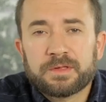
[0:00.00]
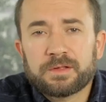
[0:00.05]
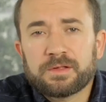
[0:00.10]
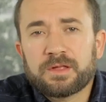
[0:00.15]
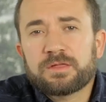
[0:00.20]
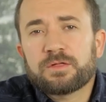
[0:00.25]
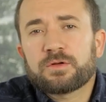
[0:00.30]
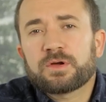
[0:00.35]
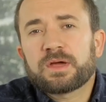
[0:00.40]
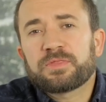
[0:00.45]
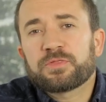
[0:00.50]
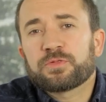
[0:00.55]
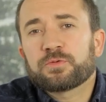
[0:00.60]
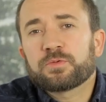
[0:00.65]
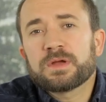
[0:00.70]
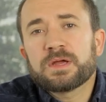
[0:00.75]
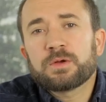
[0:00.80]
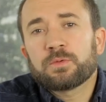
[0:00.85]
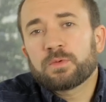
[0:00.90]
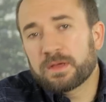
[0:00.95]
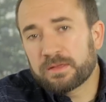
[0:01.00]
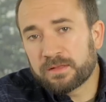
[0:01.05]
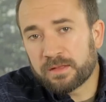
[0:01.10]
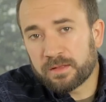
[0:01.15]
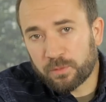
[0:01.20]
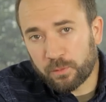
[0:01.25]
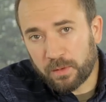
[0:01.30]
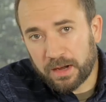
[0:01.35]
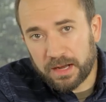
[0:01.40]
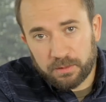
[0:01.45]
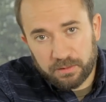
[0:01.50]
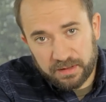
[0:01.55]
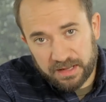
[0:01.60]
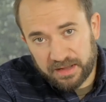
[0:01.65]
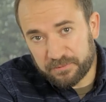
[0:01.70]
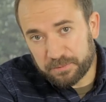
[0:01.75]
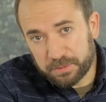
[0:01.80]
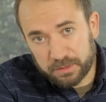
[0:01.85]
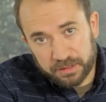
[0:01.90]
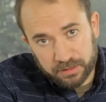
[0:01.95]
so let's look at three reasons why we
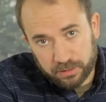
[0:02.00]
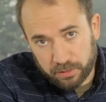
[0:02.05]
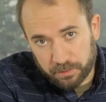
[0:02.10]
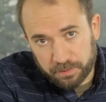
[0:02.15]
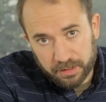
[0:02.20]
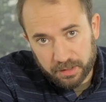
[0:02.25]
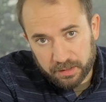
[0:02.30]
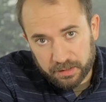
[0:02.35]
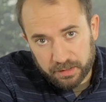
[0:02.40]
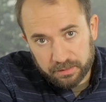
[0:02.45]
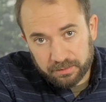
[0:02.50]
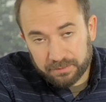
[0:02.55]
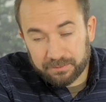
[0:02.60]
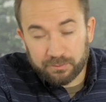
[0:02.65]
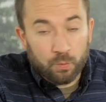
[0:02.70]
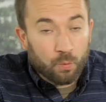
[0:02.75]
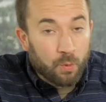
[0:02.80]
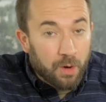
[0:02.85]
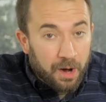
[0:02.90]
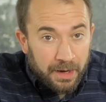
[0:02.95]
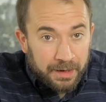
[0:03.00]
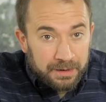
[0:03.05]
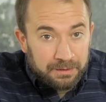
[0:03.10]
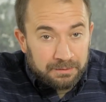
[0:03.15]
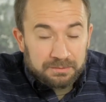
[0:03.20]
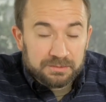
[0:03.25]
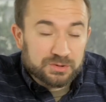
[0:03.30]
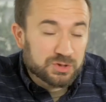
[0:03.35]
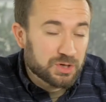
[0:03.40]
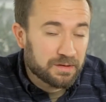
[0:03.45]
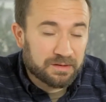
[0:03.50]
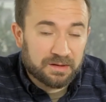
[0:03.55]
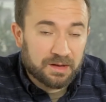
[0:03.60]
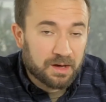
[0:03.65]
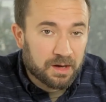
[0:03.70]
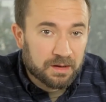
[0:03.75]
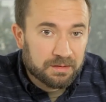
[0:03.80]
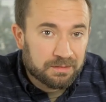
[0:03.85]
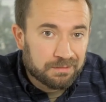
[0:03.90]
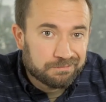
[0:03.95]
have political parties. One, just
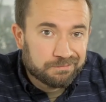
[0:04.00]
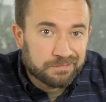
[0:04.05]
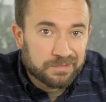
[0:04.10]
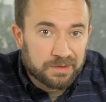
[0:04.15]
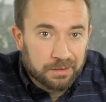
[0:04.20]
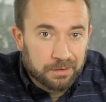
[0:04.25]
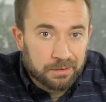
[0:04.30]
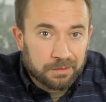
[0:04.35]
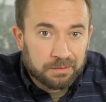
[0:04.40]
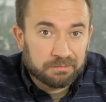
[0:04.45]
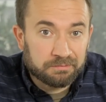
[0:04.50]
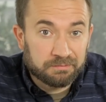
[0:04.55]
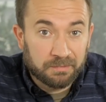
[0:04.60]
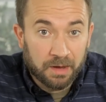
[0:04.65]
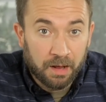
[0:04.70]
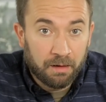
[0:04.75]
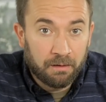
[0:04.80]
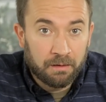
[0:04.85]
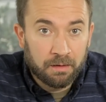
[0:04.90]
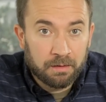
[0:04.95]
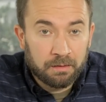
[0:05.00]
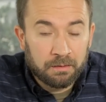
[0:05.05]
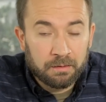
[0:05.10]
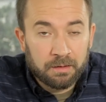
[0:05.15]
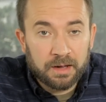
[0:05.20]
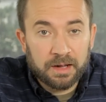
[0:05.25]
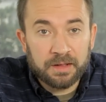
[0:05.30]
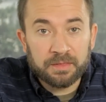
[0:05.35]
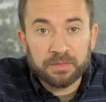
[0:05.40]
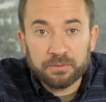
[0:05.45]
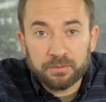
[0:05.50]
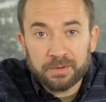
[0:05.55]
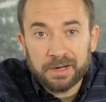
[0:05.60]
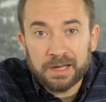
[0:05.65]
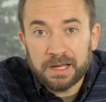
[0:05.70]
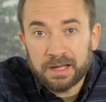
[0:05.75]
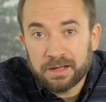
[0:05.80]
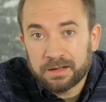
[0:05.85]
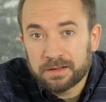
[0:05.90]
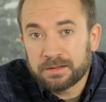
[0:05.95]
cuz. Two, I don't know. And
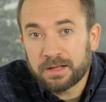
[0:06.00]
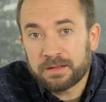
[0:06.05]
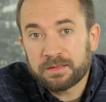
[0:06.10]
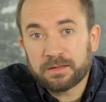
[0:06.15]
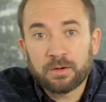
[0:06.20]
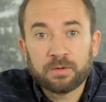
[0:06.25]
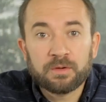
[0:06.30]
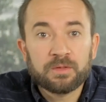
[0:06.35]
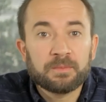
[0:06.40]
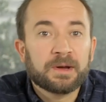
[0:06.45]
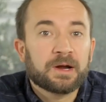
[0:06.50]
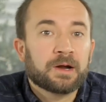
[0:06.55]
three, let's go to the